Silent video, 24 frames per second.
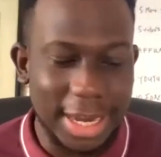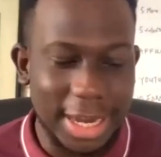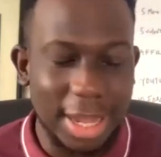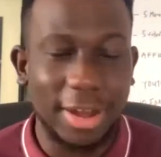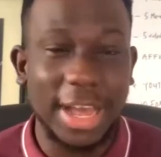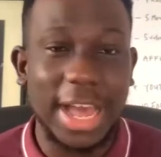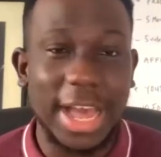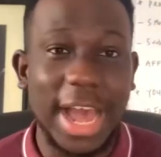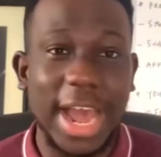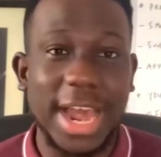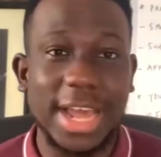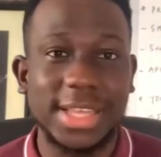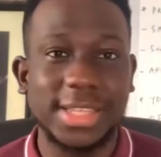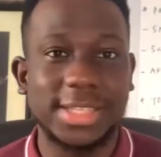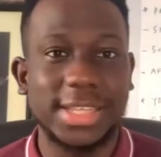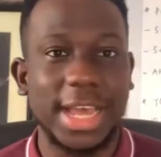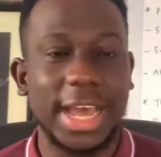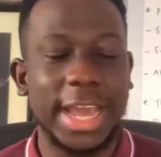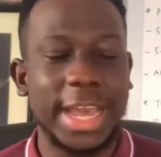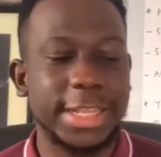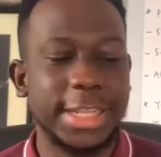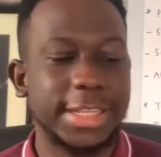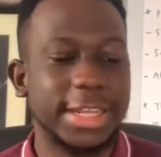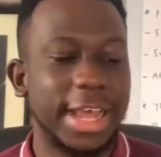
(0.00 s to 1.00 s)
Now
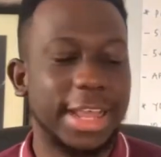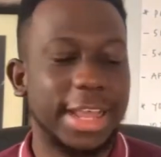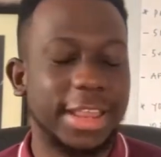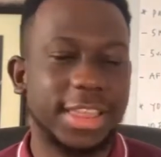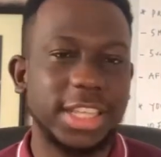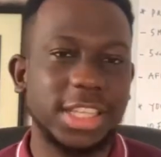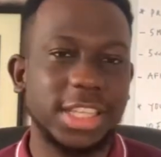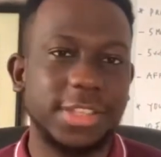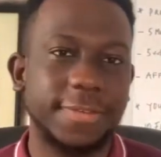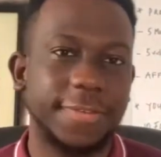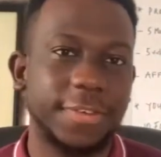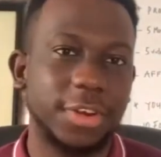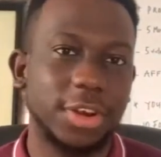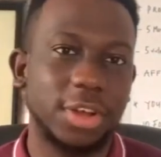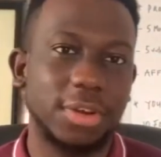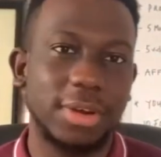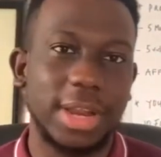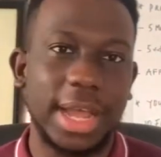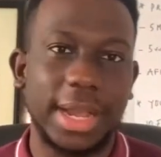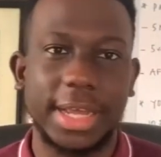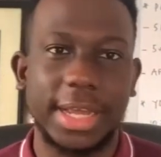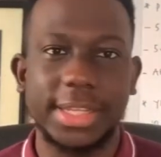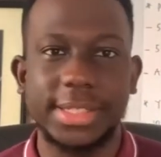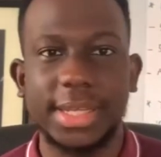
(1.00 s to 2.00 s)
guys, in this video,
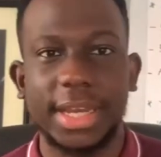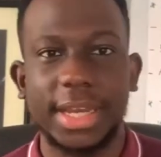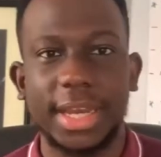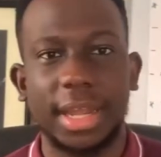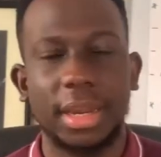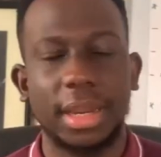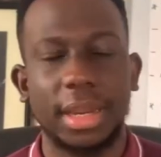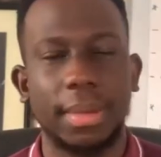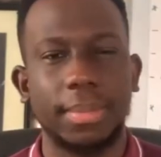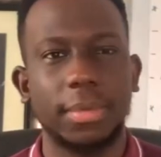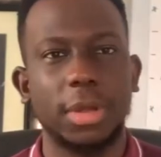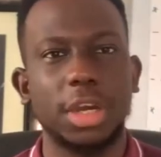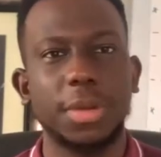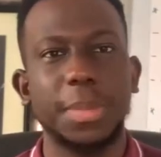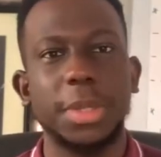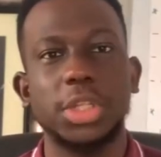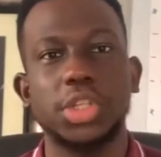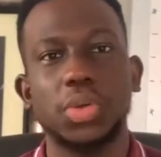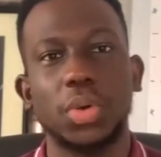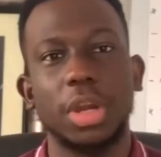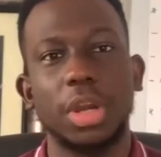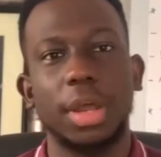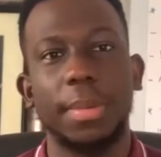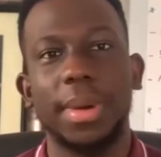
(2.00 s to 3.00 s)
like I said earlier, I'm going to be
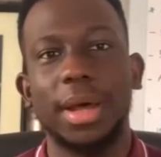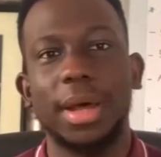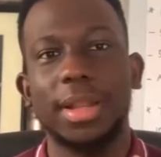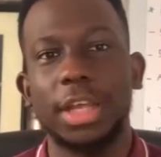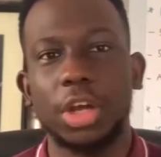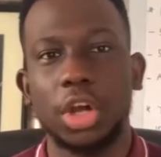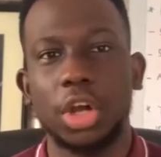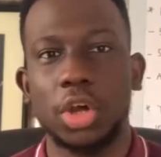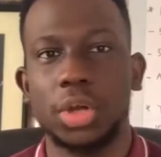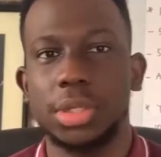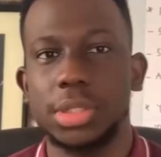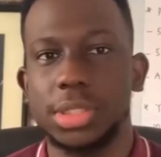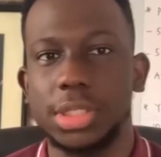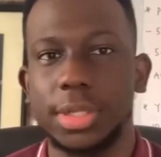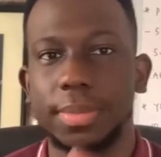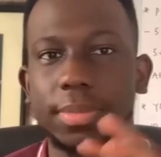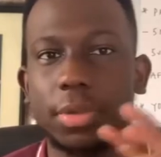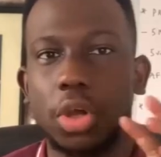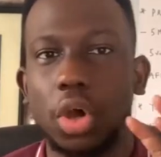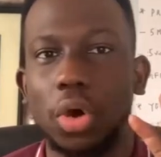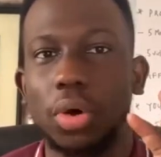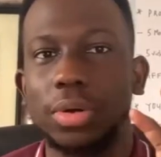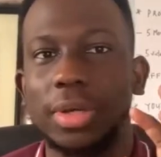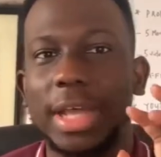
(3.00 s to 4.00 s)
talking about a concept
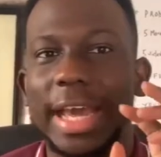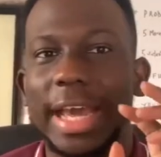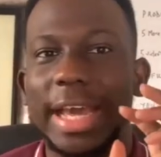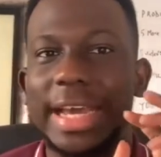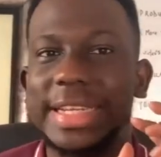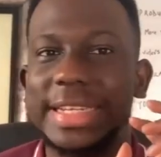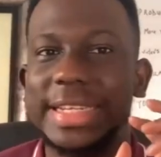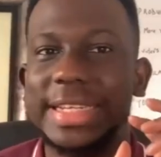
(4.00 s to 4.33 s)
called